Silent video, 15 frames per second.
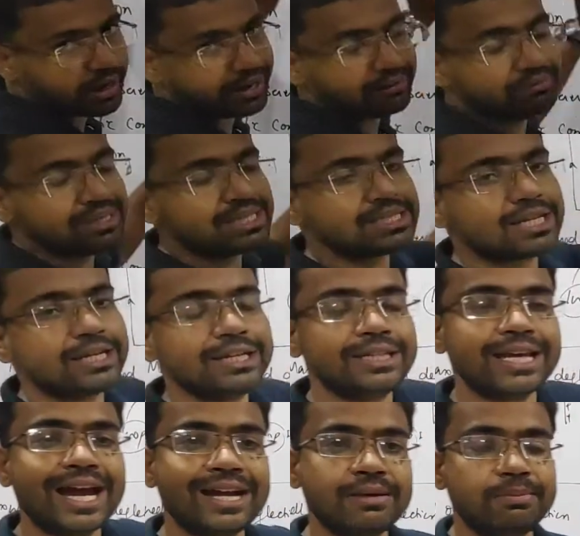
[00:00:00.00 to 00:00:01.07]
and we study
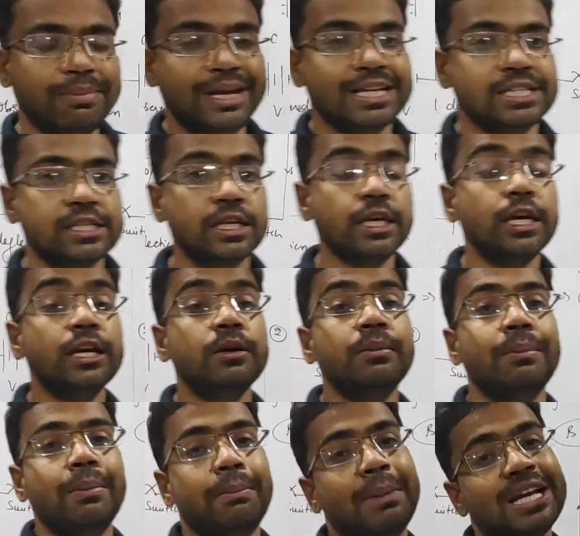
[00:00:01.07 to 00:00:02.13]
that
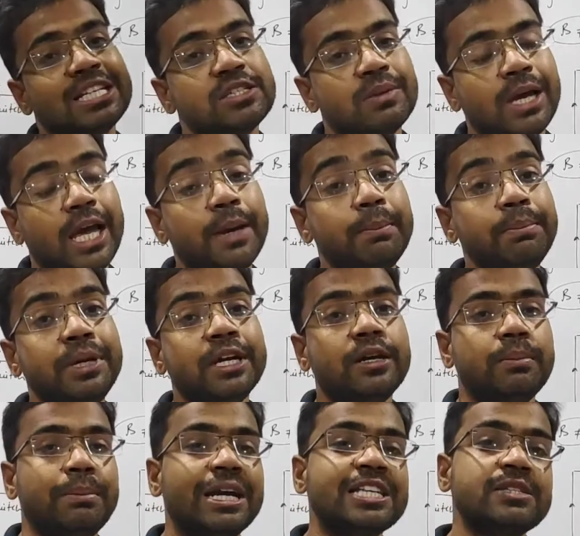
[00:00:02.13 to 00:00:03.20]
Maxwell
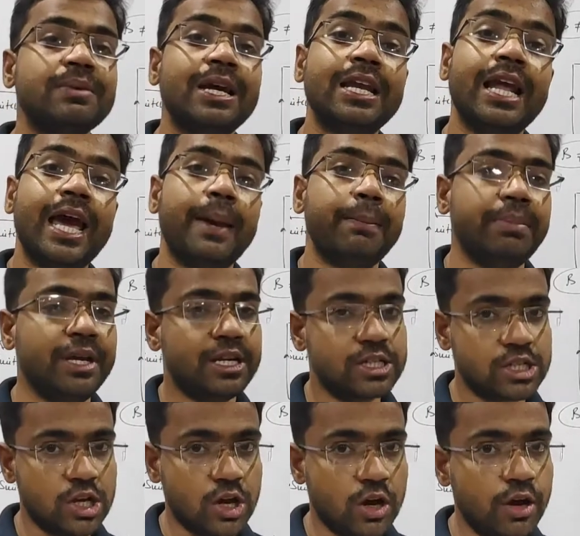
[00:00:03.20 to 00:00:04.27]
Ampere's
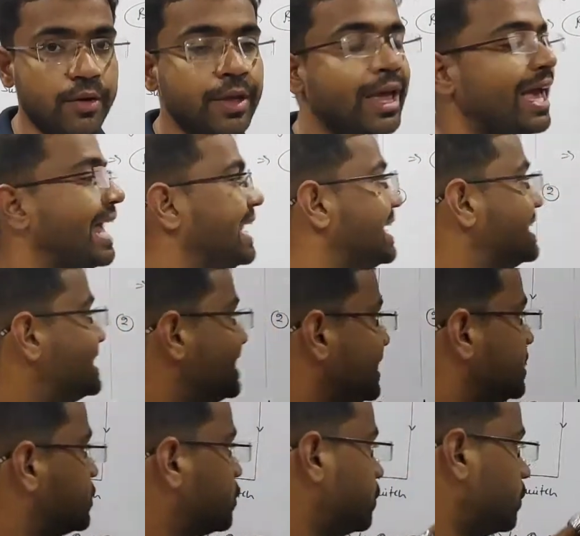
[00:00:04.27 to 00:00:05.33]
law. And let's see,
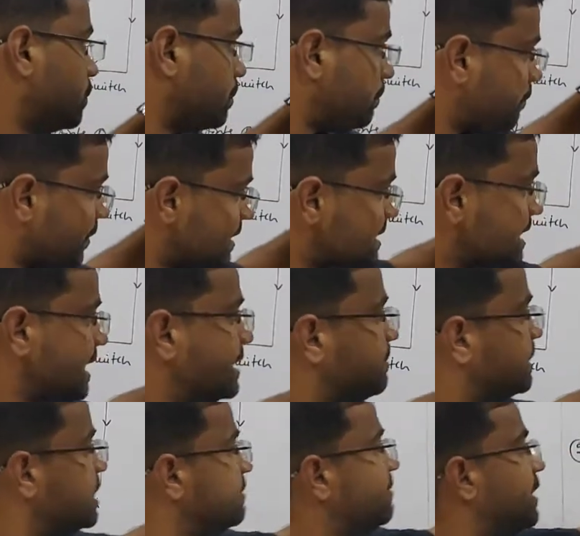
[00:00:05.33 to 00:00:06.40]
so first let me
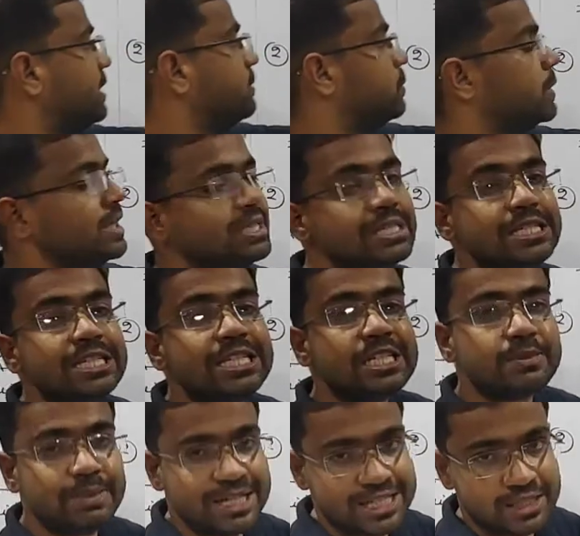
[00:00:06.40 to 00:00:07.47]
define what is
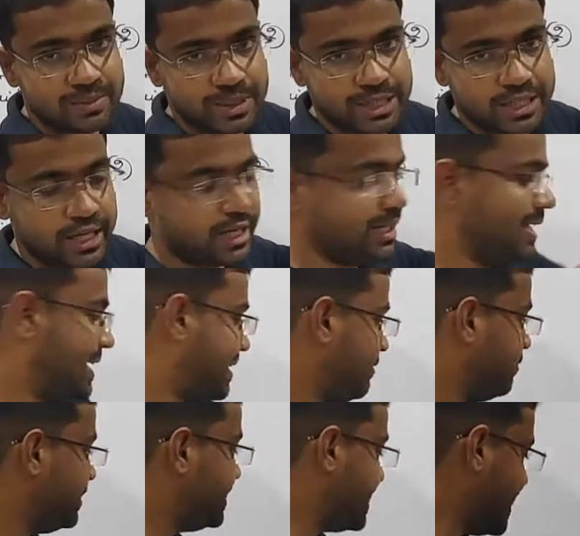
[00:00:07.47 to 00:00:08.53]
displacement current, and
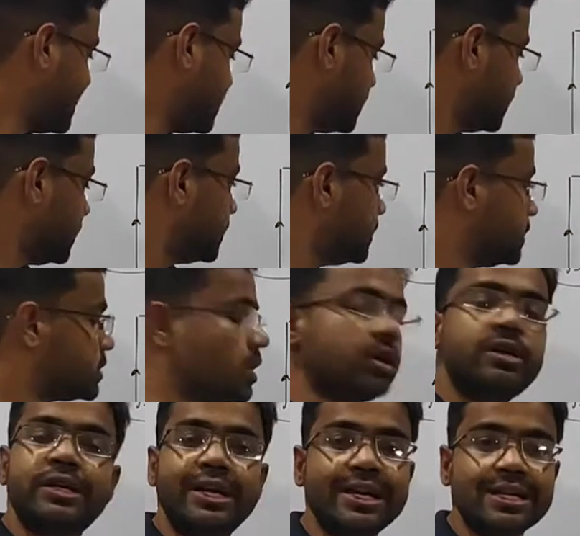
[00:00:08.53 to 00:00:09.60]
with that this
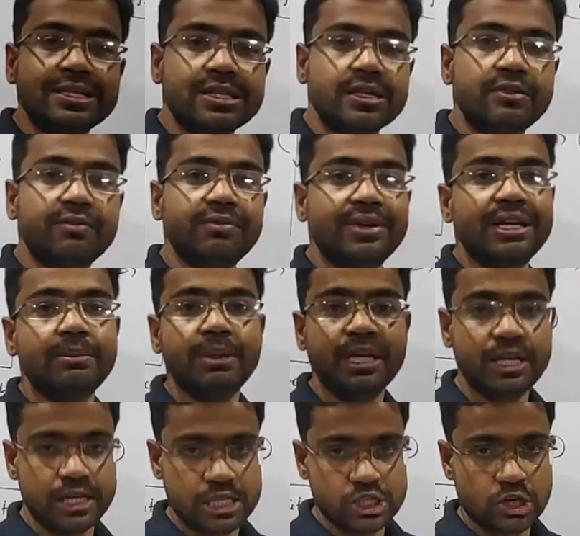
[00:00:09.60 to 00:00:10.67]
contradiction will be
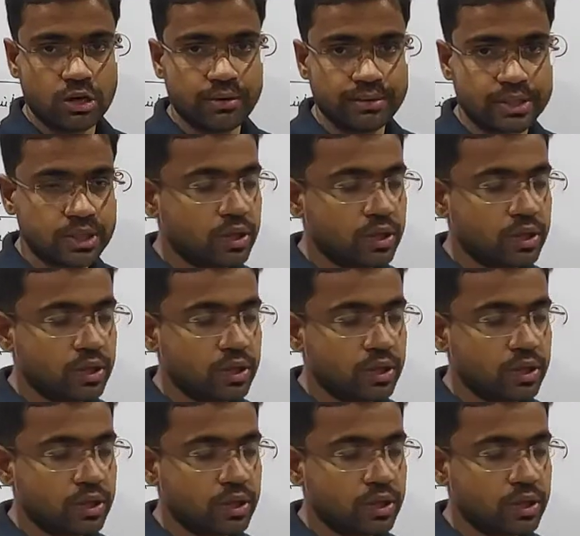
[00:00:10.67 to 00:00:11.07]
resolved.